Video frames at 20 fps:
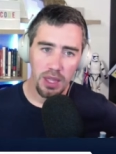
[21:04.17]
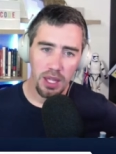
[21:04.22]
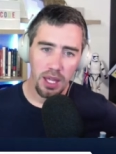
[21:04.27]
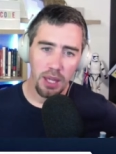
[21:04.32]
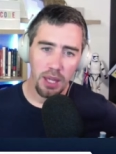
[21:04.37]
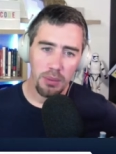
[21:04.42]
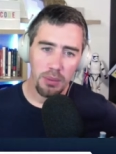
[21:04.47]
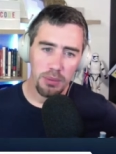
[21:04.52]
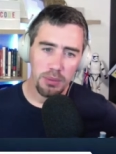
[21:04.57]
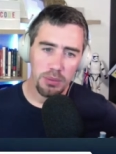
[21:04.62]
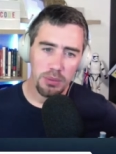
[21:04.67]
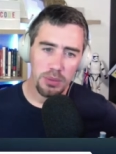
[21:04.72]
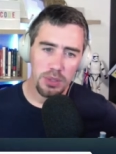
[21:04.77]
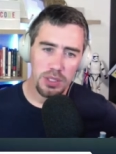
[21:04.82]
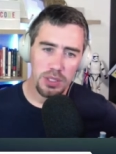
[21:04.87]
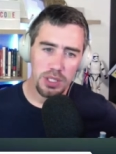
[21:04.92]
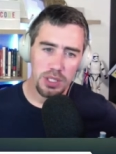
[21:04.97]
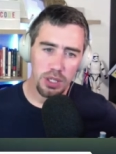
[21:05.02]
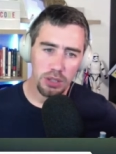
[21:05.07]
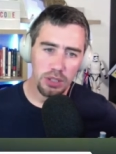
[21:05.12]
Um,
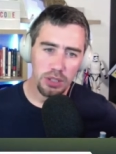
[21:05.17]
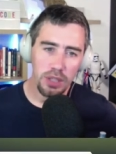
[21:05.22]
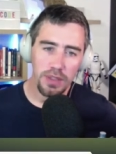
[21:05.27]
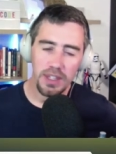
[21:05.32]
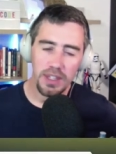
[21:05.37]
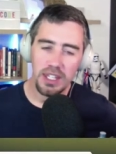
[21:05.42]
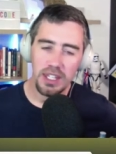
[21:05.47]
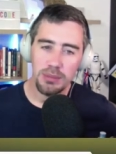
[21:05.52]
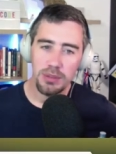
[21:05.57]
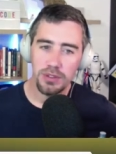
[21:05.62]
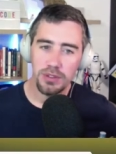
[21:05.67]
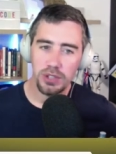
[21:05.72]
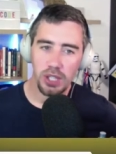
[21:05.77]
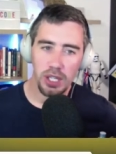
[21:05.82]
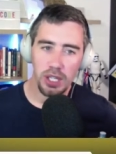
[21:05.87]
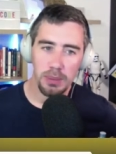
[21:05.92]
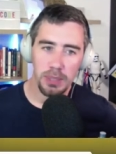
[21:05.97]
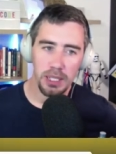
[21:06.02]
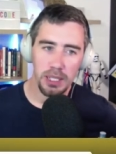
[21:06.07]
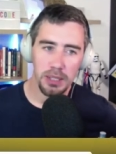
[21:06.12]
so on the theme of
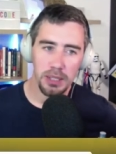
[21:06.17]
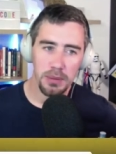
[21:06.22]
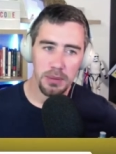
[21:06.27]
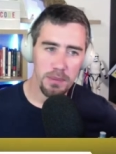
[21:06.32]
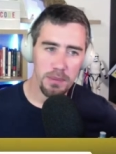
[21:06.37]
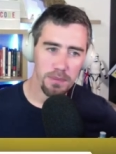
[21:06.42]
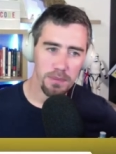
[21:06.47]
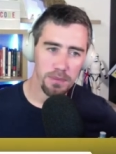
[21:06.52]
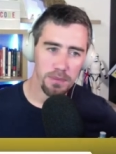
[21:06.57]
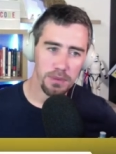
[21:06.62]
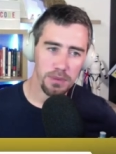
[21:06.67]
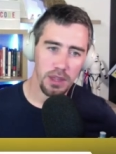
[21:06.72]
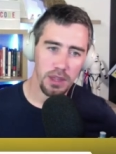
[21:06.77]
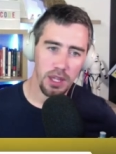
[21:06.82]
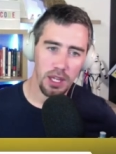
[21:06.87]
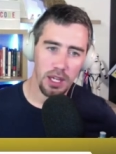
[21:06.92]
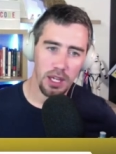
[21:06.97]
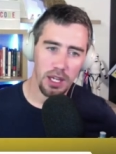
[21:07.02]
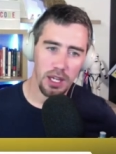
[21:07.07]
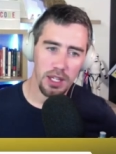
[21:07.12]
typing,
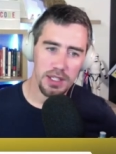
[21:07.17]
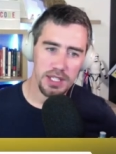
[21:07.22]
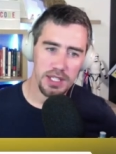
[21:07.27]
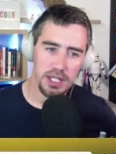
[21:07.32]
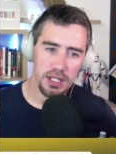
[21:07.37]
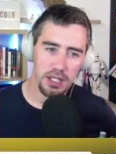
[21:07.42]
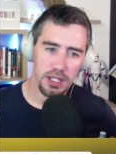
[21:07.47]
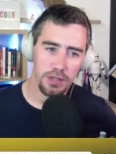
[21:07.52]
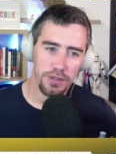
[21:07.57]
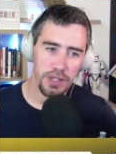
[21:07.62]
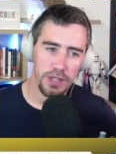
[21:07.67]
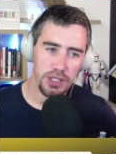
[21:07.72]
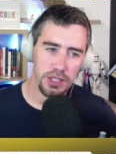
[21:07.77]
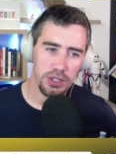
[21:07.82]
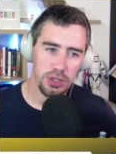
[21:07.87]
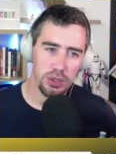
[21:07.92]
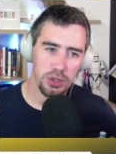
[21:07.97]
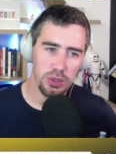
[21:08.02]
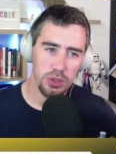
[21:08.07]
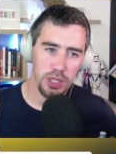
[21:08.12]
uh, there's another
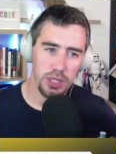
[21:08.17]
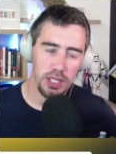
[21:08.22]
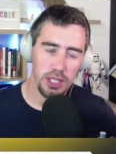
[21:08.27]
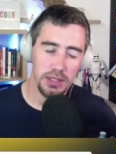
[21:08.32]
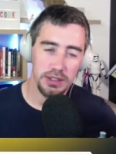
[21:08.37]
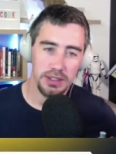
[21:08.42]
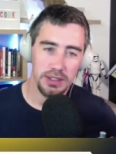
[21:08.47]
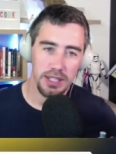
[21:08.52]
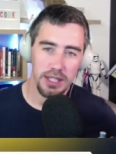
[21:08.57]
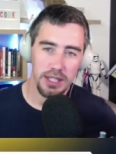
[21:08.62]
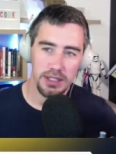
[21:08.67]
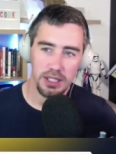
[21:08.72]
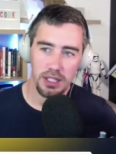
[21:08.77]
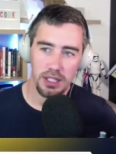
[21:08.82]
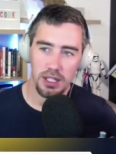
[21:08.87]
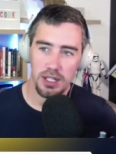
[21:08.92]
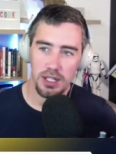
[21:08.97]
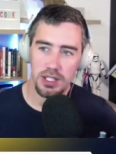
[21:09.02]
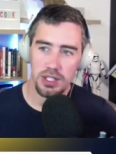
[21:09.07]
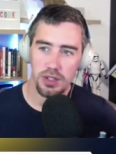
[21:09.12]
feature called a data
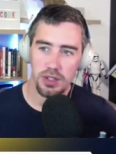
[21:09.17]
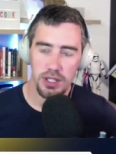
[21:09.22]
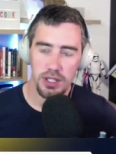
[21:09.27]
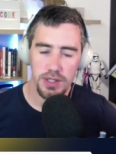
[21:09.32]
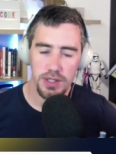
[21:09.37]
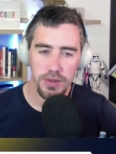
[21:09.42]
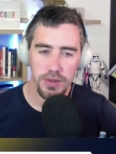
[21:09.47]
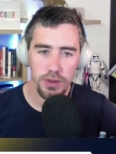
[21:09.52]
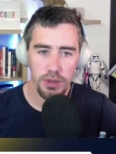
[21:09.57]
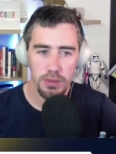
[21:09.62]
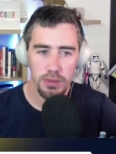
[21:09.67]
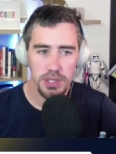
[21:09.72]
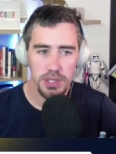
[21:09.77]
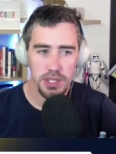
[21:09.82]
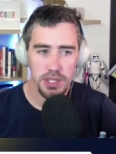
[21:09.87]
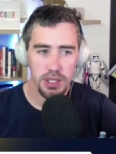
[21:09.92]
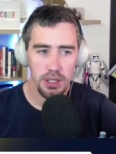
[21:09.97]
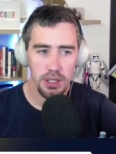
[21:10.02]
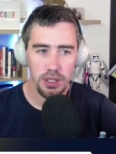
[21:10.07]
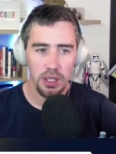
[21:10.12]
class transform.
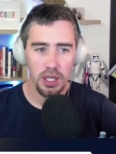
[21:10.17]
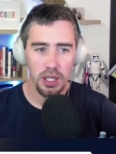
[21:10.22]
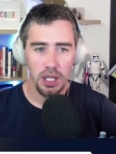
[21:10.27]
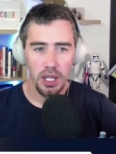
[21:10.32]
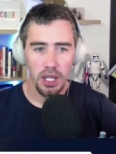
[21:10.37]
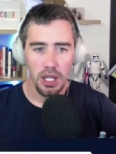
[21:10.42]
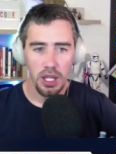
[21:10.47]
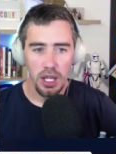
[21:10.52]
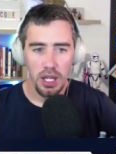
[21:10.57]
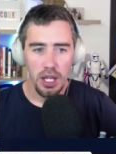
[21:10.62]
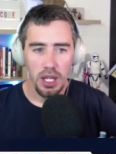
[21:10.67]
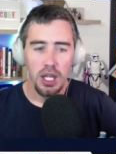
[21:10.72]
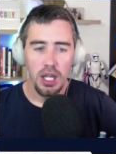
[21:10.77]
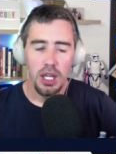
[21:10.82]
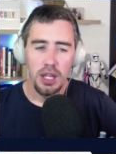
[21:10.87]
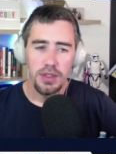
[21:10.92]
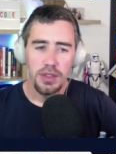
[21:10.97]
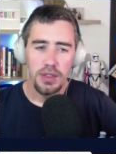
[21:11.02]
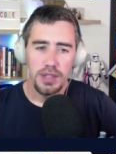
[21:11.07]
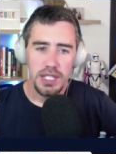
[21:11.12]
So
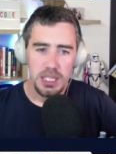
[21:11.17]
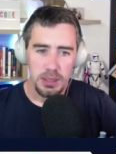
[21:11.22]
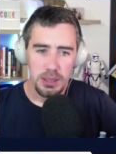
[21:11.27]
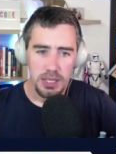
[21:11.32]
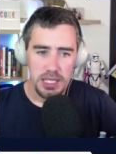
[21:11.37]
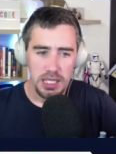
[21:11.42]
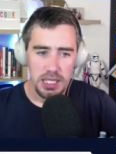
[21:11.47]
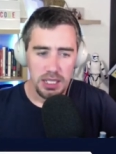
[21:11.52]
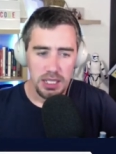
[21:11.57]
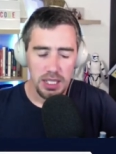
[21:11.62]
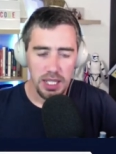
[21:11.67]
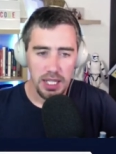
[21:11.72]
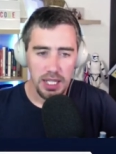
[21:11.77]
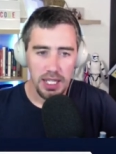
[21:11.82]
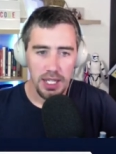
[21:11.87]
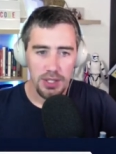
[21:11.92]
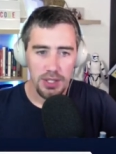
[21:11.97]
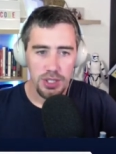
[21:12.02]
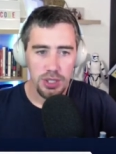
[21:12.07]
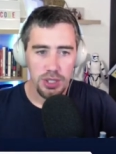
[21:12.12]
this basically
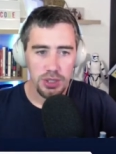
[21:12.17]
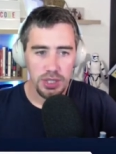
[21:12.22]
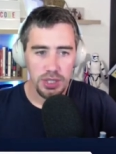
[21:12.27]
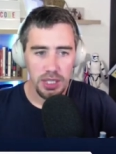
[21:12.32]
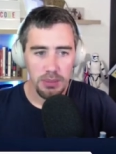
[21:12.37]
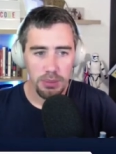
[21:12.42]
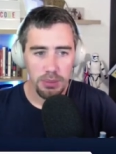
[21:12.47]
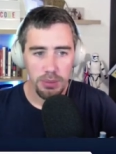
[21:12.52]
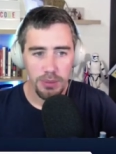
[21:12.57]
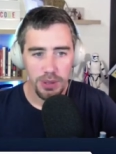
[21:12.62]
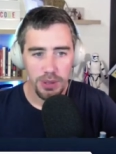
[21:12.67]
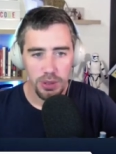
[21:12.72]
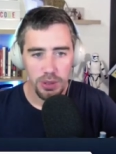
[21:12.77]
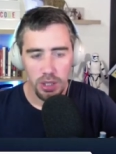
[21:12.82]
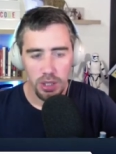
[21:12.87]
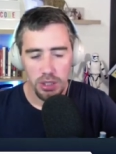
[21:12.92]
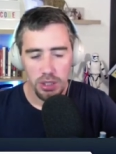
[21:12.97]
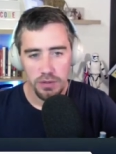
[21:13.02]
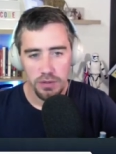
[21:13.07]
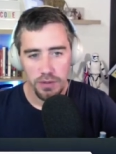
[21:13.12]
allows you to implement your
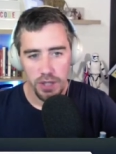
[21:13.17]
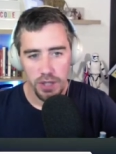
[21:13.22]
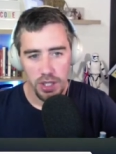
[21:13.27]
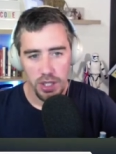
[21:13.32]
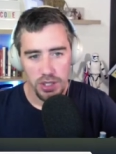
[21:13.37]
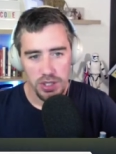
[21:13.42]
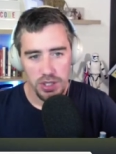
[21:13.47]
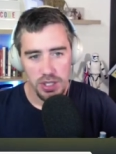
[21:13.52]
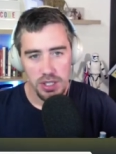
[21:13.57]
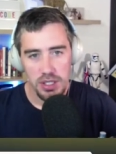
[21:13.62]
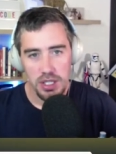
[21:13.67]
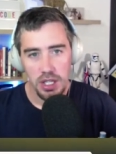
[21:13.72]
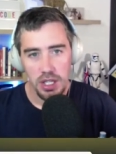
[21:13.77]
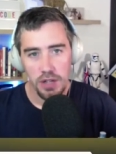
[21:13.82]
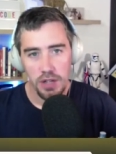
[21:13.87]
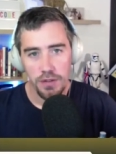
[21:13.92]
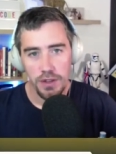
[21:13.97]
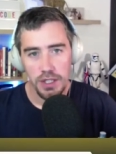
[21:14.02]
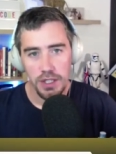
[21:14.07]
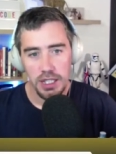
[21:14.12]
own versions
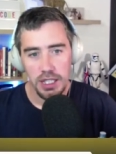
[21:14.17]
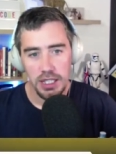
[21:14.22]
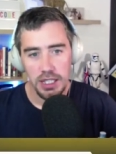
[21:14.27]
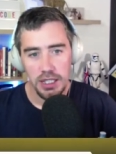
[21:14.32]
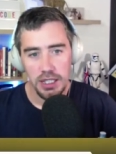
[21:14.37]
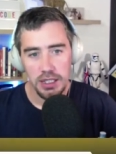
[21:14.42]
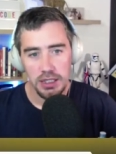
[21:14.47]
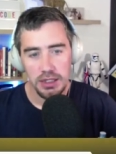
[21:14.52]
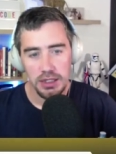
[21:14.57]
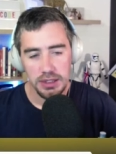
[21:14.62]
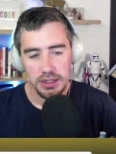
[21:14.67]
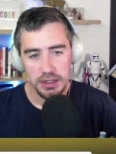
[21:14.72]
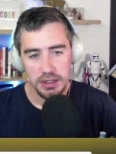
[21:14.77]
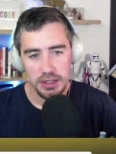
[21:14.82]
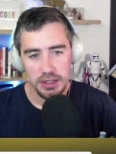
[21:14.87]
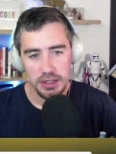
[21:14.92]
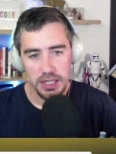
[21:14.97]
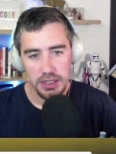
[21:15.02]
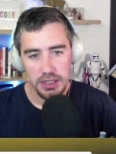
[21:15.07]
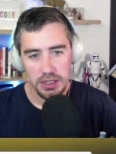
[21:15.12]
of the
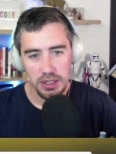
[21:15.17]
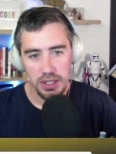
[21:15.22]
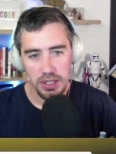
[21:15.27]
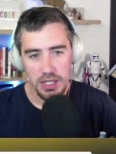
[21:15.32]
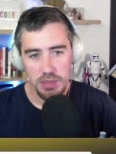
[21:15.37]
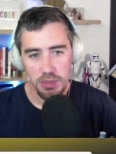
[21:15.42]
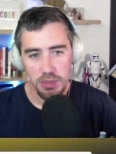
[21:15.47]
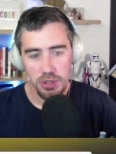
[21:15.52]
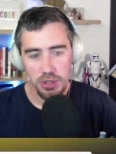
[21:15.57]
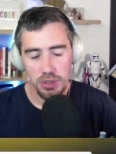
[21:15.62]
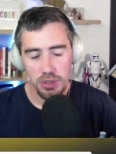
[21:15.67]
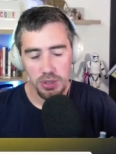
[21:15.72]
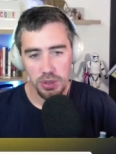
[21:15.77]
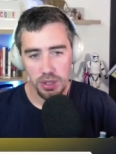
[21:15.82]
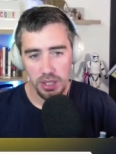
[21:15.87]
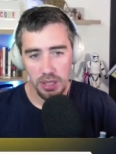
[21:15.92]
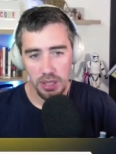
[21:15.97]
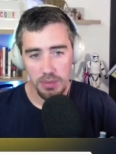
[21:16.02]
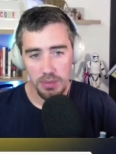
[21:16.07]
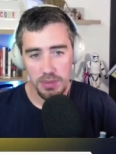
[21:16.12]
data class module that
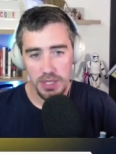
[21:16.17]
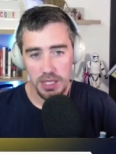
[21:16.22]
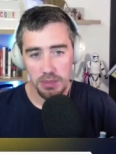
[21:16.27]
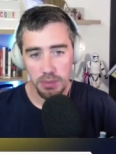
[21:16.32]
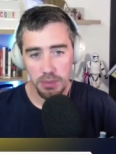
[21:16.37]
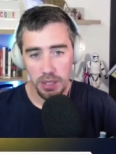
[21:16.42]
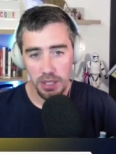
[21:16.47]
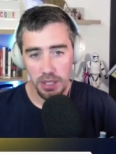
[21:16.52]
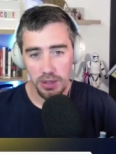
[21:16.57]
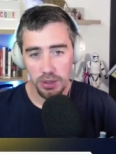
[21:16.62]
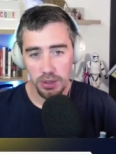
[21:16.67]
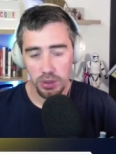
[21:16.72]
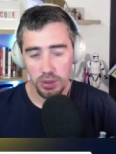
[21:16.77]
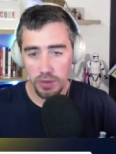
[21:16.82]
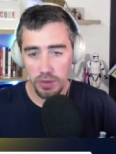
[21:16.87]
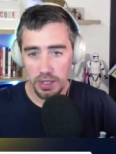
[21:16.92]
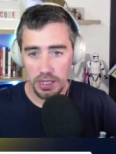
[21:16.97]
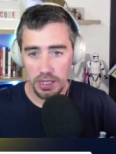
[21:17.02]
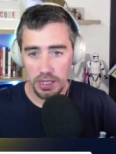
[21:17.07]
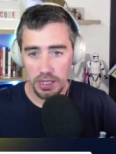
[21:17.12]
comes in Python
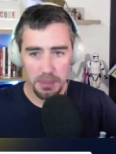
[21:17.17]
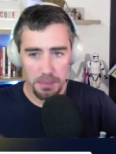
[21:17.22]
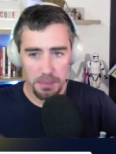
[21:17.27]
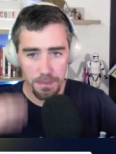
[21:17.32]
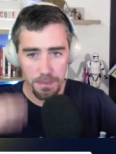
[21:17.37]
already